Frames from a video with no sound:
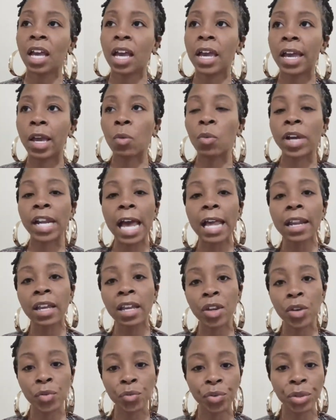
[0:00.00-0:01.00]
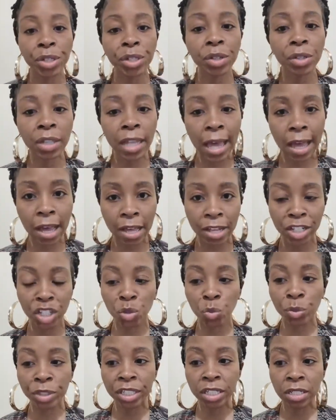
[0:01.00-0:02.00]
And what I didn't realize
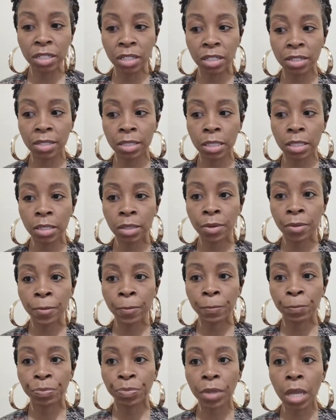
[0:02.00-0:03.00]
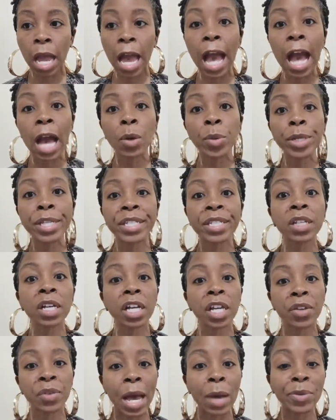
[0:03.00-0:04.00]
was I was
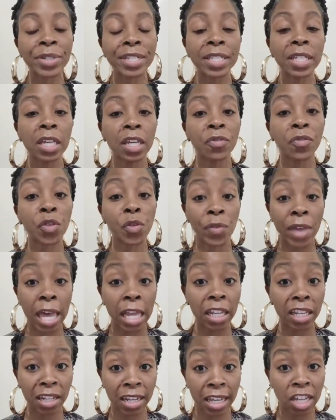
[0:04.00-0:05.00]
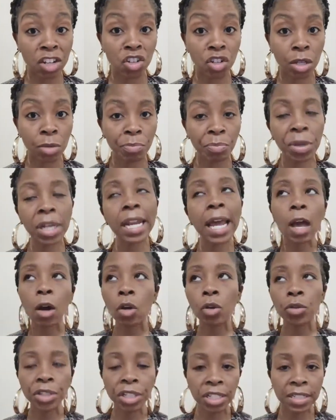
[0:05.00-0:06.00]
looking, I was seeking for validation, but not
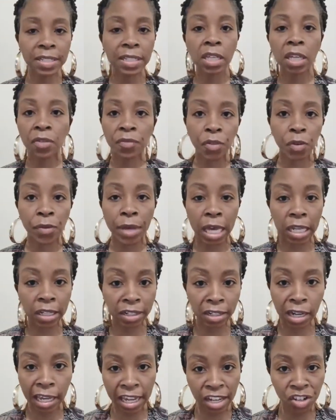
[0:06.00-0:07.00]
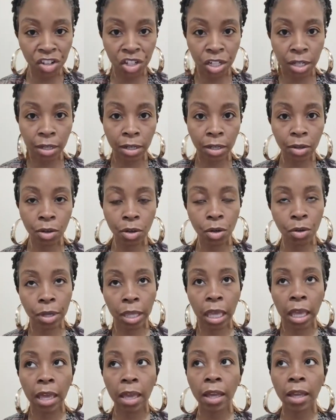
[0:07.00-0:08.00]
only seeking for validation,
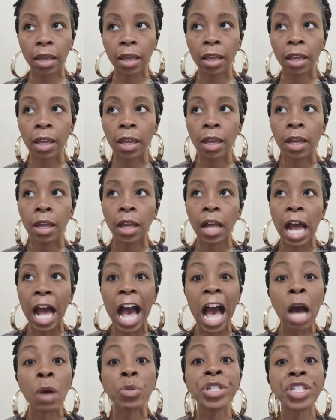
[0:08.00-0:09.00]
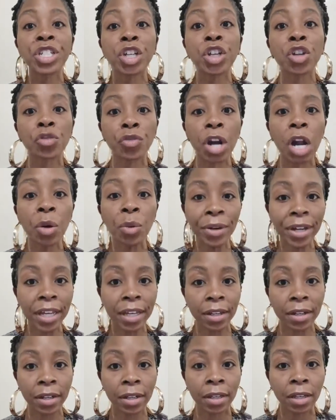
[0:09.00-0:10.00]
okay, I wasn't
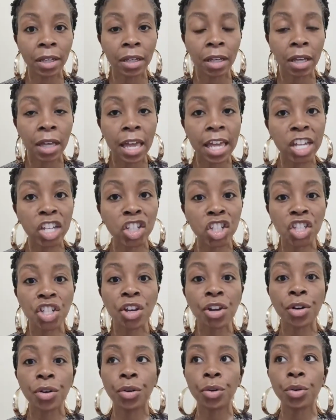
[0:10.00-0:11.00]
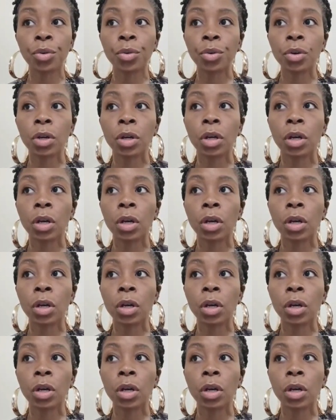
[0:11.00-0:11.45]
growing. And so